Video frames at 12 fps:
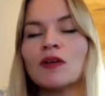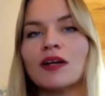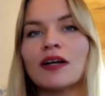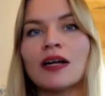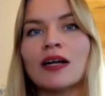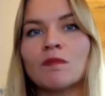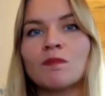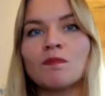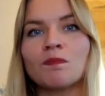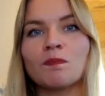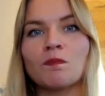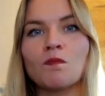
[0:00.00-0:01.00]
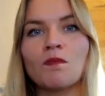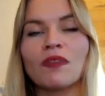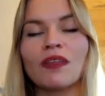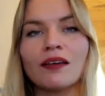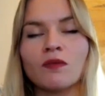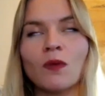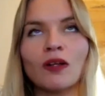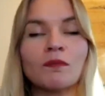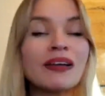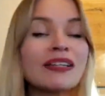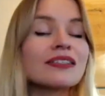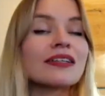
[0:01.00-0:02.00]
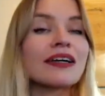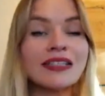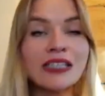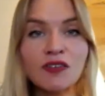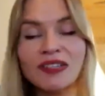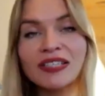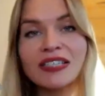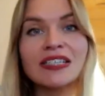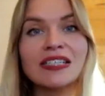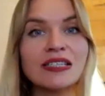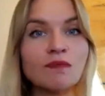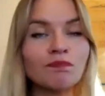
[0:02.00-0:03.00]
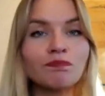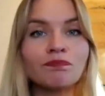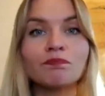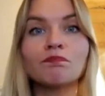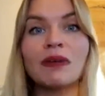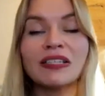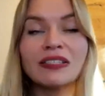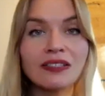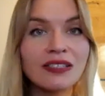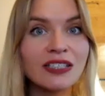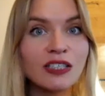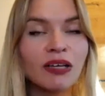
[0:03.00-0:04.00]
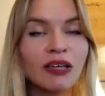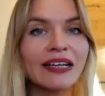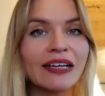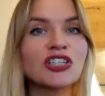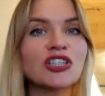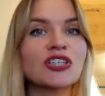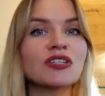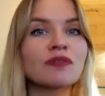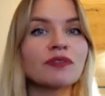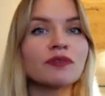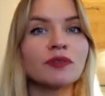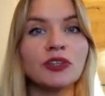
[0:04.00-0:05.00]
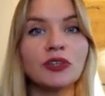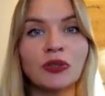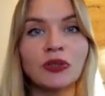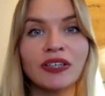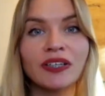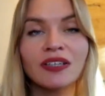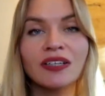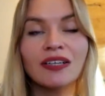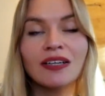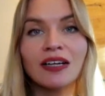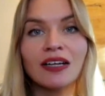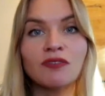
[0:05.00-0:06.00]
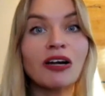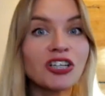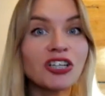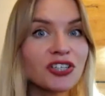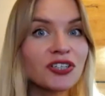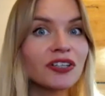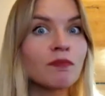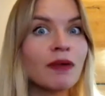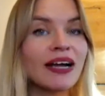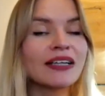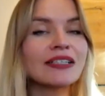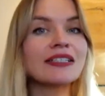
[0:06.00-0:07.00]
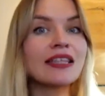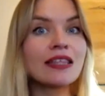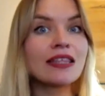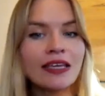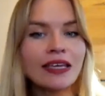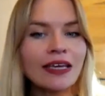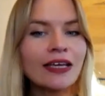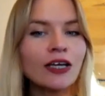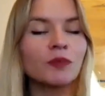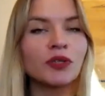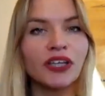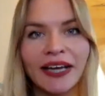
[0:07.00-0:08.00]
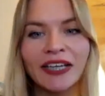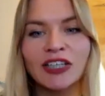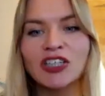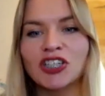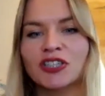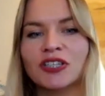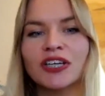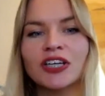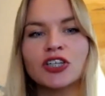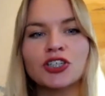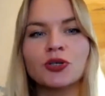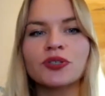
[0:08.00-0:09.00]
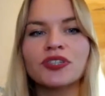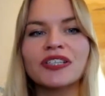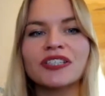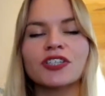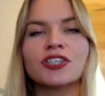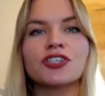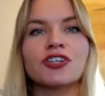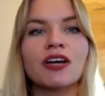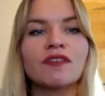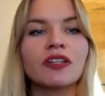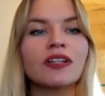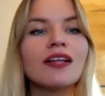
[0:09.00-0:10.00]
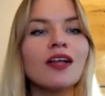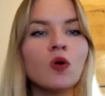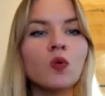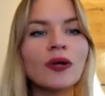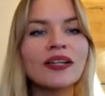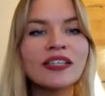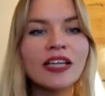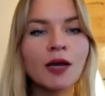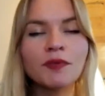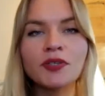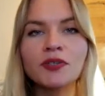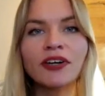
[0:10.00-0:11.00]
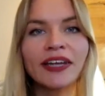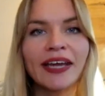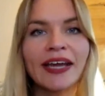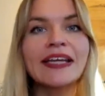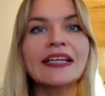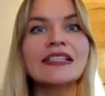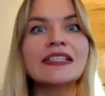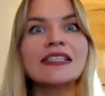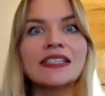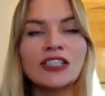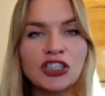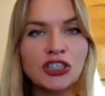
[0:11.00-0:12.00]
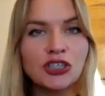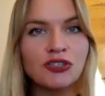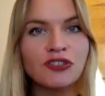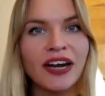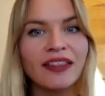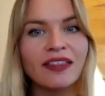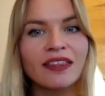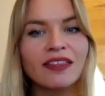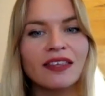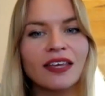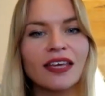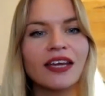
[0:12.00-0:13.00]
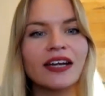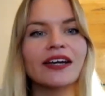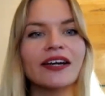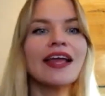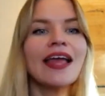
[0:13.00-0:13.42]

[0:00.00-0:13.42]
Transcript: um, well, mental activity, mental stimulation, your uh, rational mind thinking, communication, short distance travel. When Neptune regains its strength here,